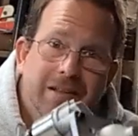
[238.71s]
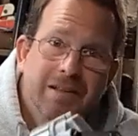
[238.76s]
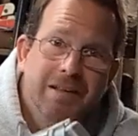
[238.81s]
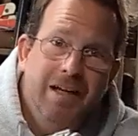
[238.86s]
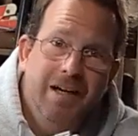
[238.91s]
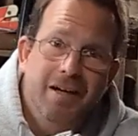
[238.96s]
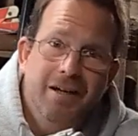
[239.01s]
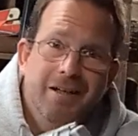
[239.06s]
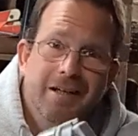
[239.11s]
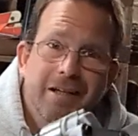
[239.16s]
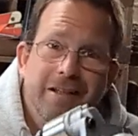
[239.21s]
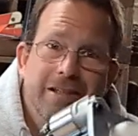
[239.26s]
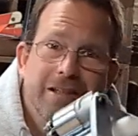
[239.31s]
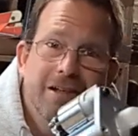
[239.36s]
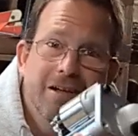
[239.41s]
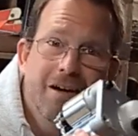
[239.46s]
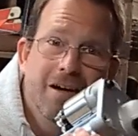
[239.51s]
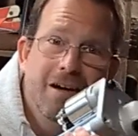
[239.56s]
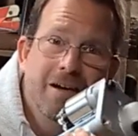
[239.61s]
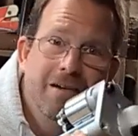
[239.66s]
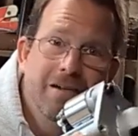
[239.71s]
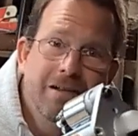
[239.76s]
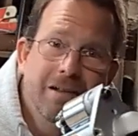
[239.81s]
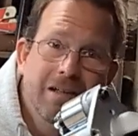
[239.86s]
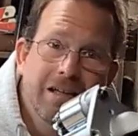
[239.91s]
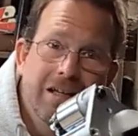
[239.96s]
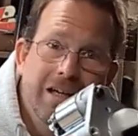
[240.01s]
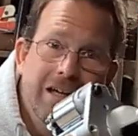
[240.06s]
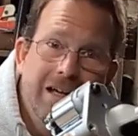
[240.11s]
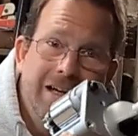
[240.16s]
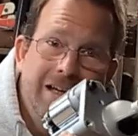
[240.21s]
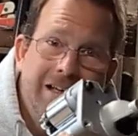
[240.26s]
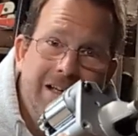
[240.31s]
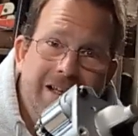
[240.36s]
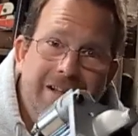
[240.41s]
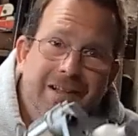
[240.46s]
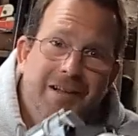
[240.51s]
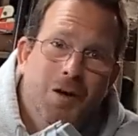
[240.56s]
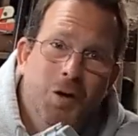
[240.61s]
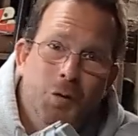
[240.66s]
get underneath the car,
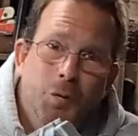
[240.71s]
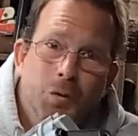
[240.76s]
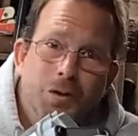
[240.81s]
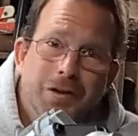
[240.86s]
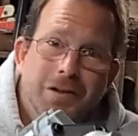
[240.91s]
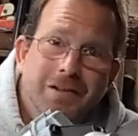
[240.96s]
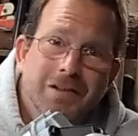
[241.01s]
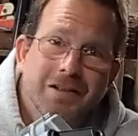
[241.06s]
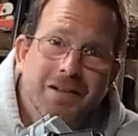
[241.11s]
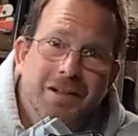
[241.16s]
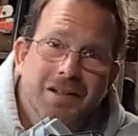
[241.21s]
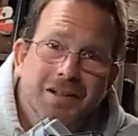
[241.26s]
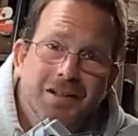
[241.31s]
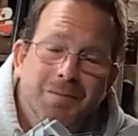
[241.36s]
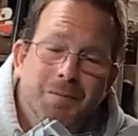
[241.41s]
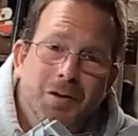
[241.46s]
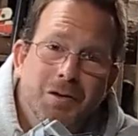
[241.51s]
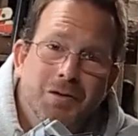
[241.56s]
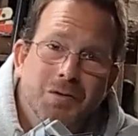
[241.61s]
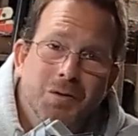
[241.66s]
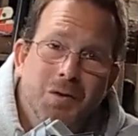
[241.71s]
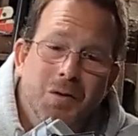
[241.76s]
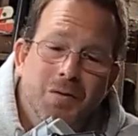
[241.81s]
get the old starter motor